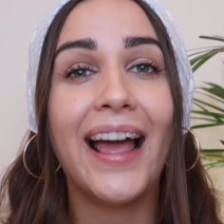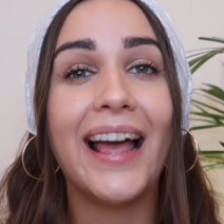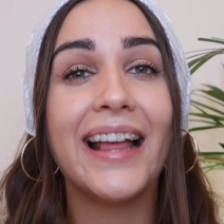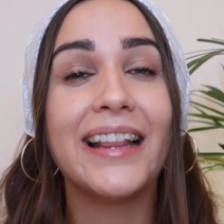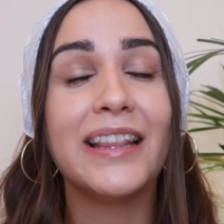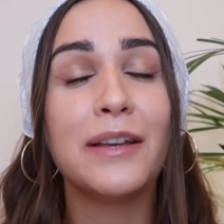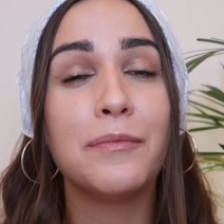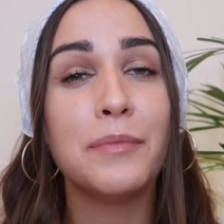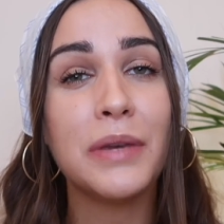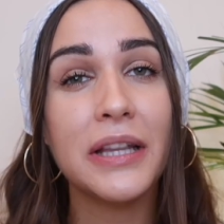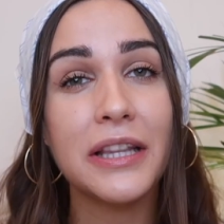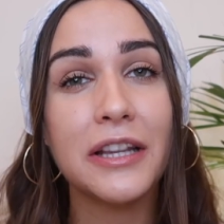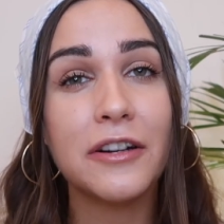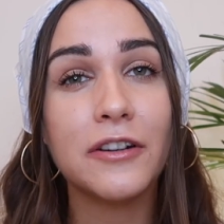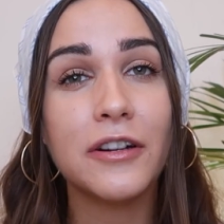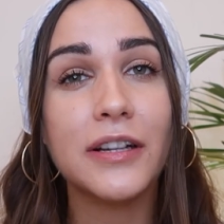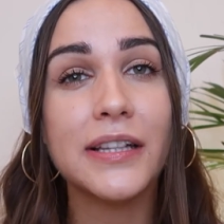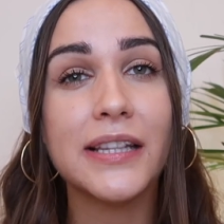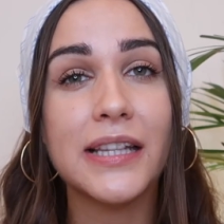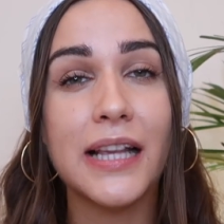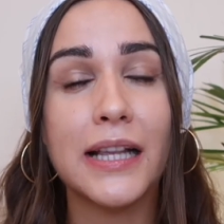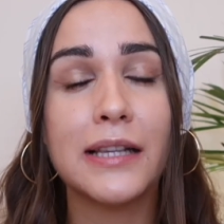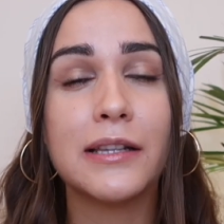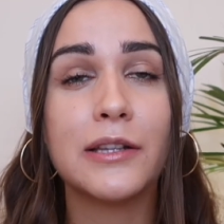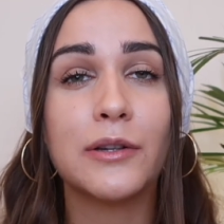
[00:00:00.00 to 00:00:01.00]
And the
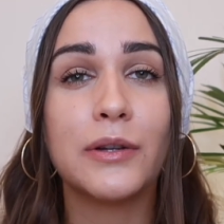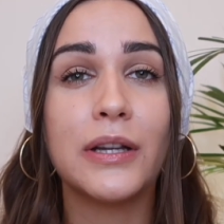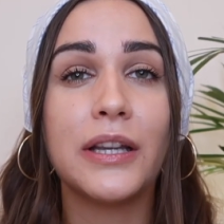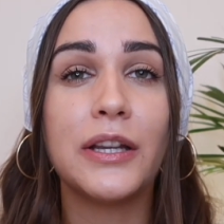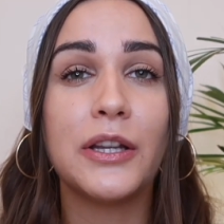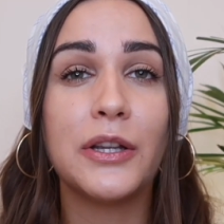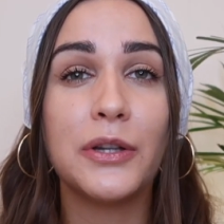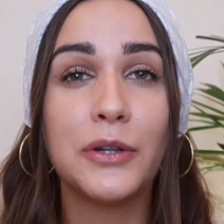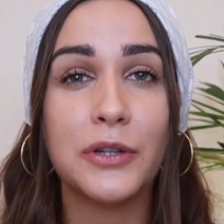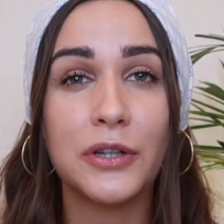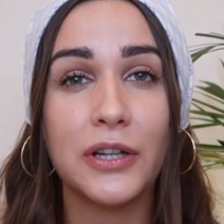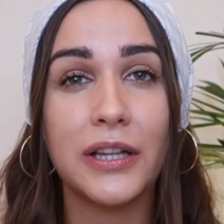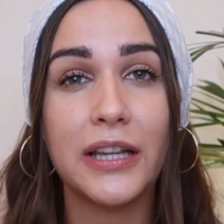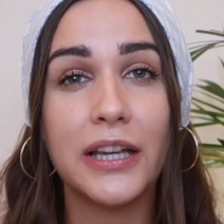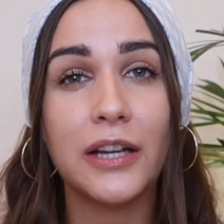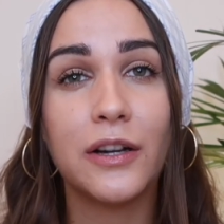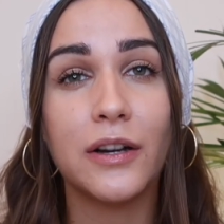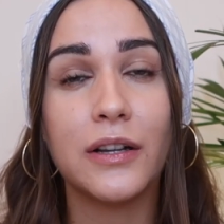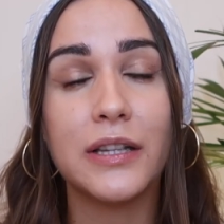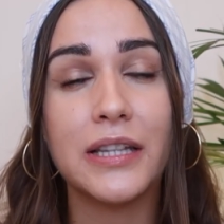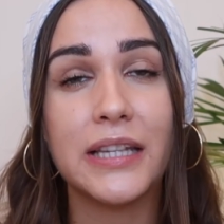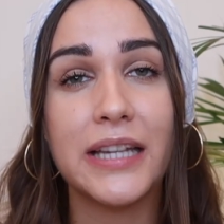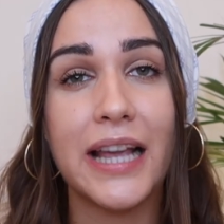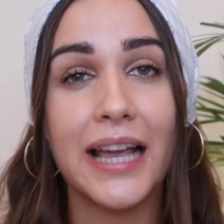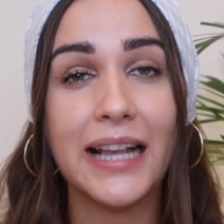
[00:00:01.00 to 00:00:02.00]
mineral sunscreen usually
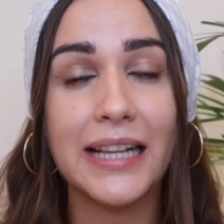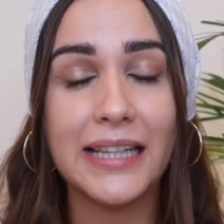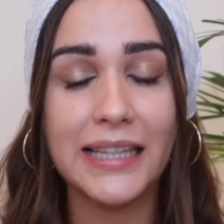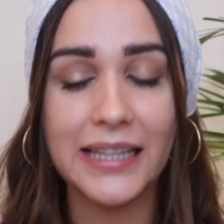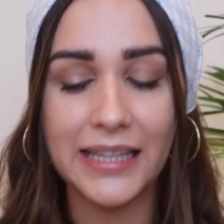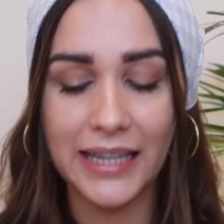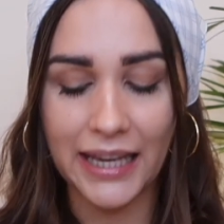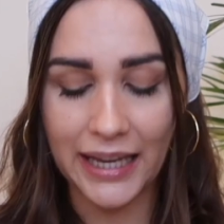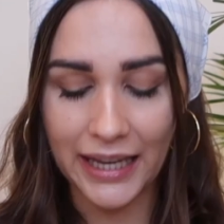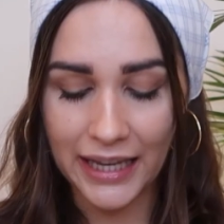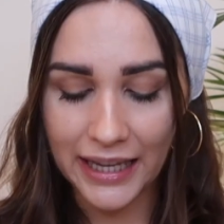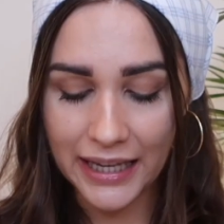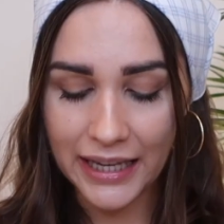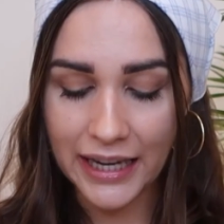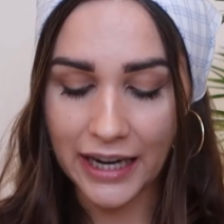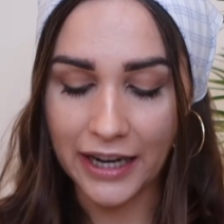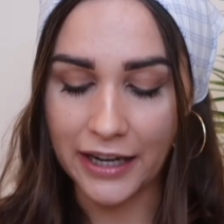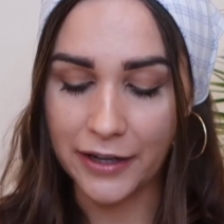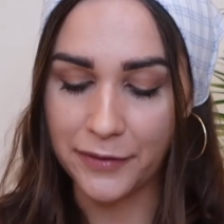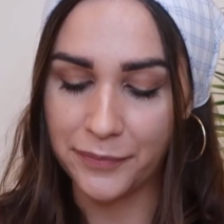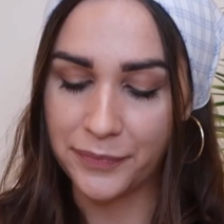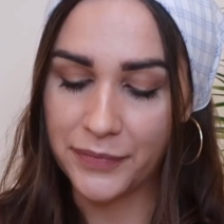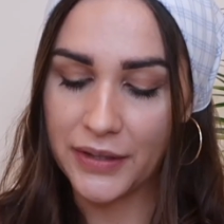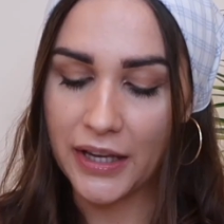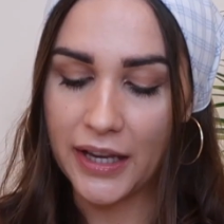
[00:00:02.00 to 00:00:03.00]
contains
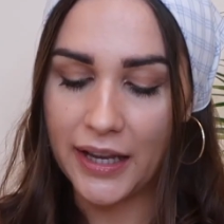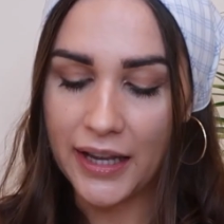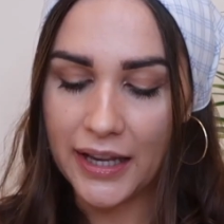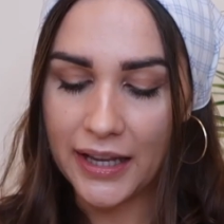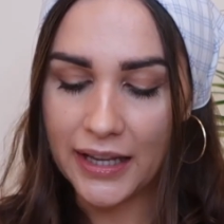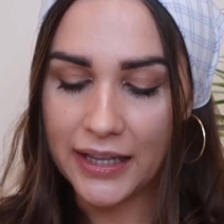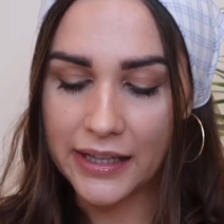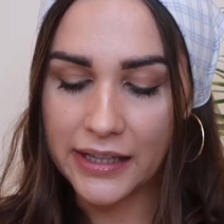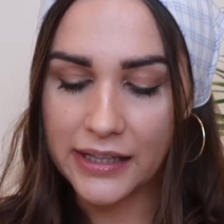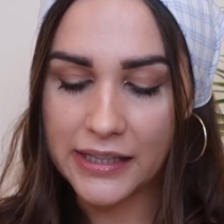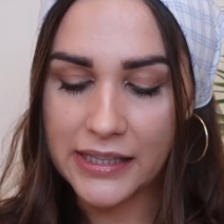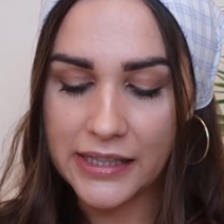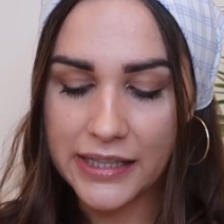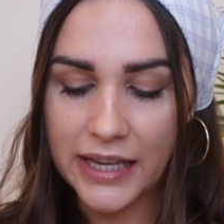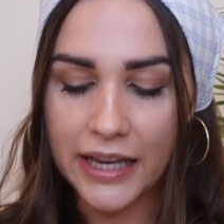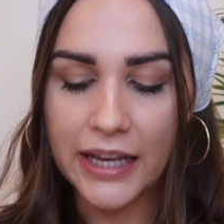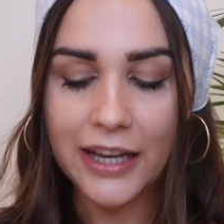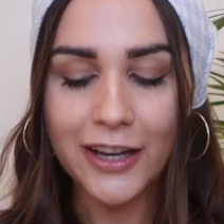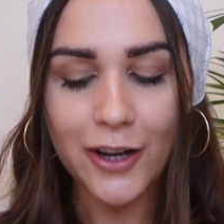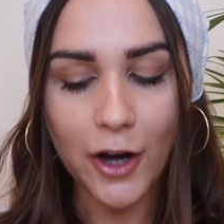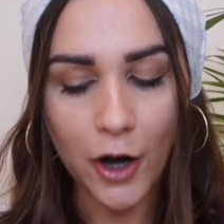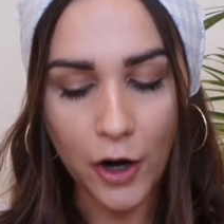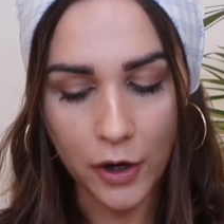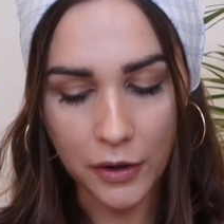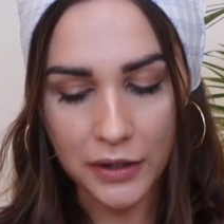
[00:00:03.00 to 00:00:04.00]
either
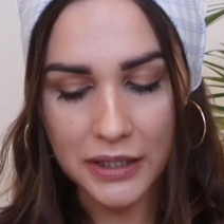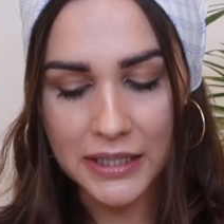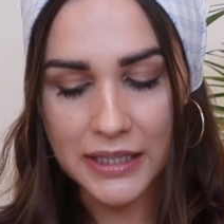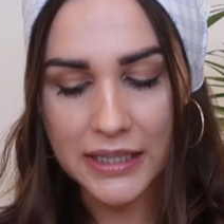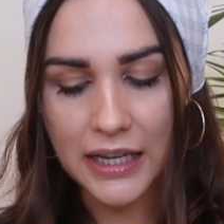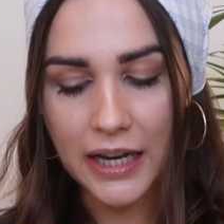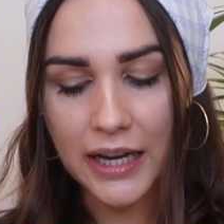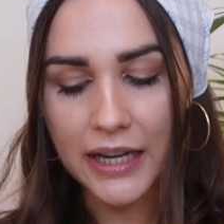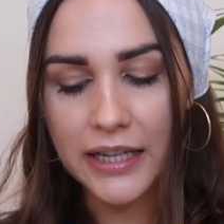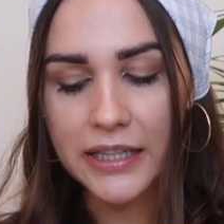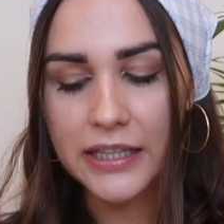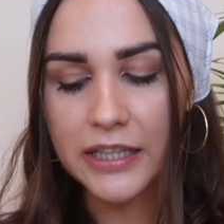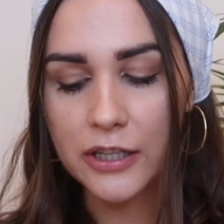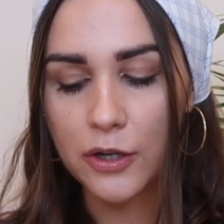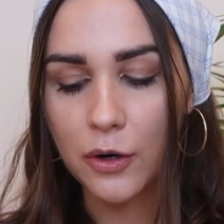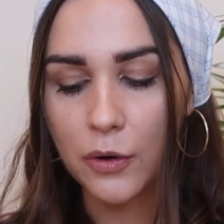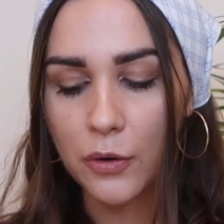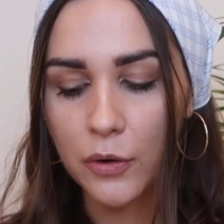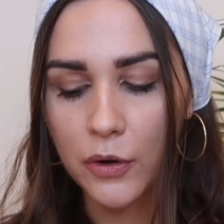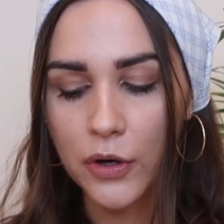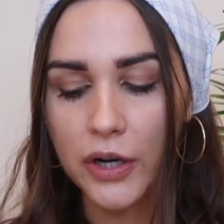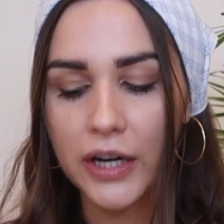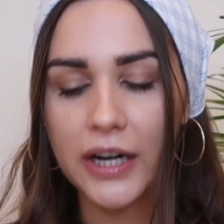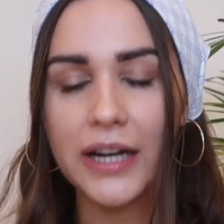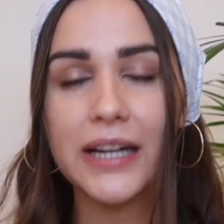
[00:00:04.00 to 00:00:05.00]
zinc oxide
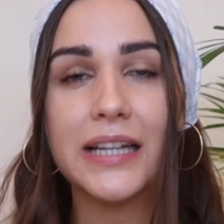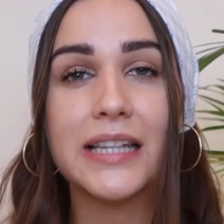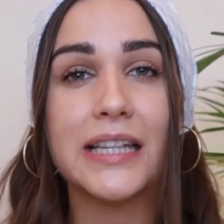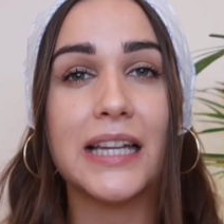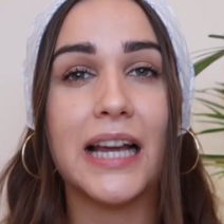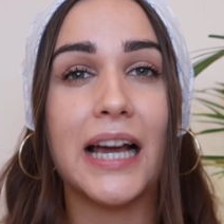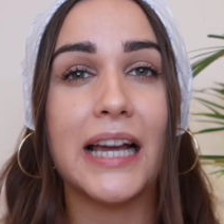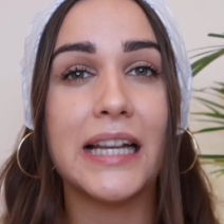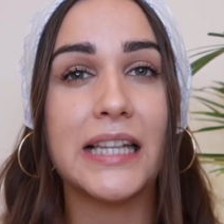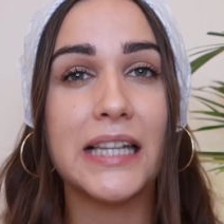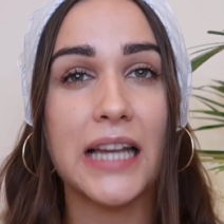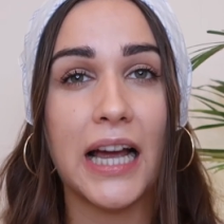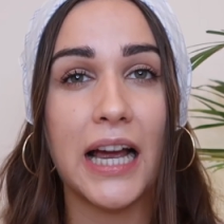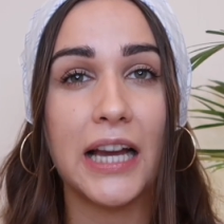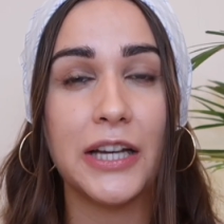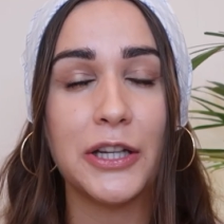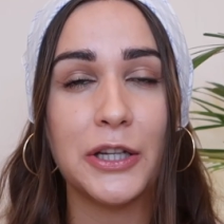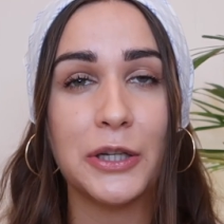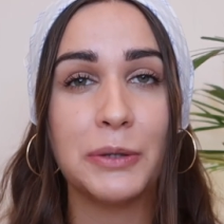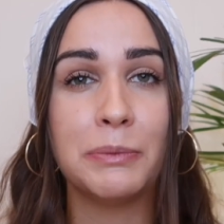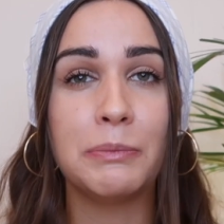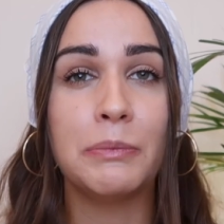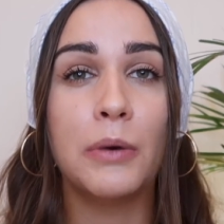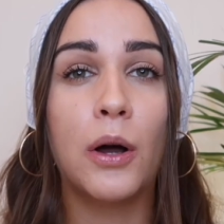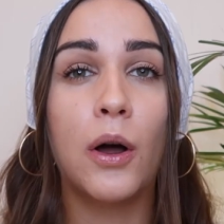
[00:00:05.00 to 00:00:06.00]
or
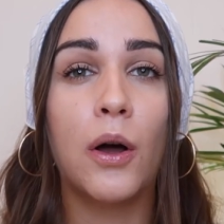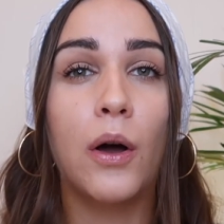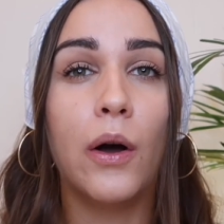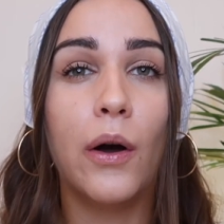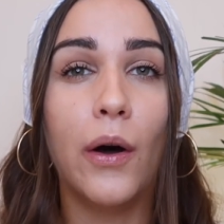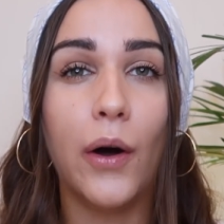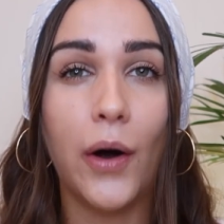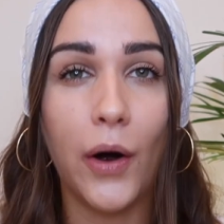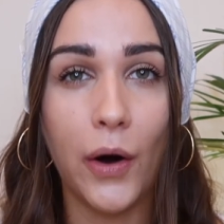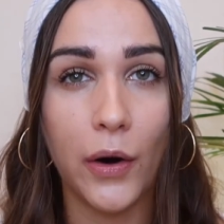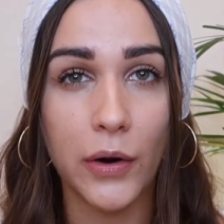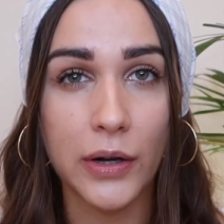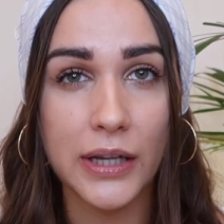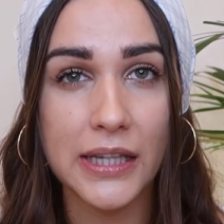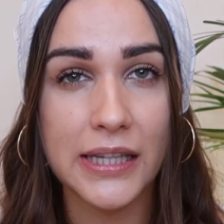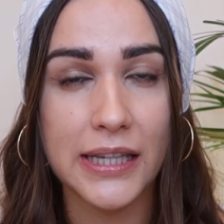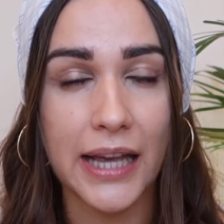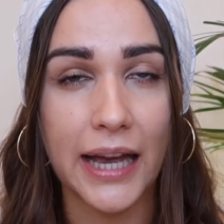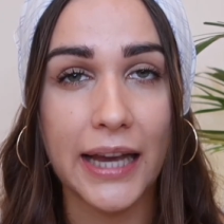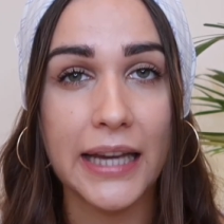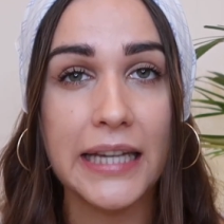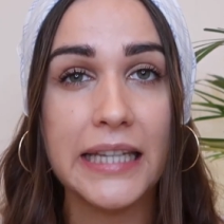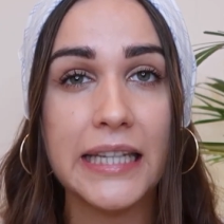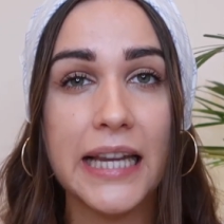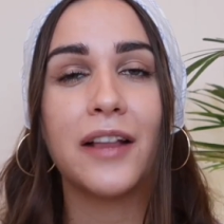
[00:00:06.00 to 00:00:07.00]
titanium
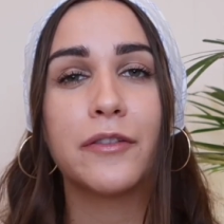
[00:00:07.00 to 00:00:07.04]
oxide.